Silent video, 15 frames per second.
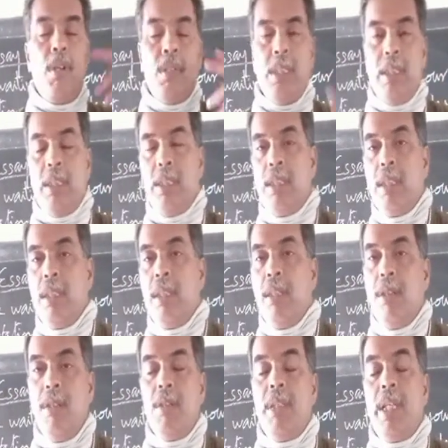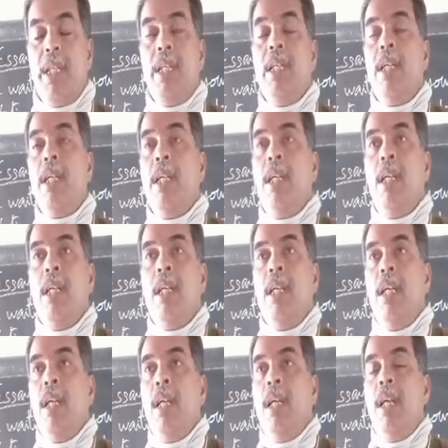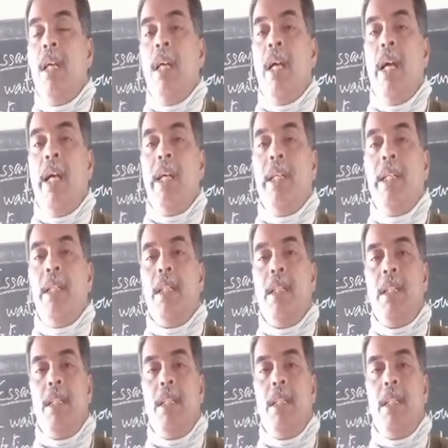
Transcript: all this, okay, and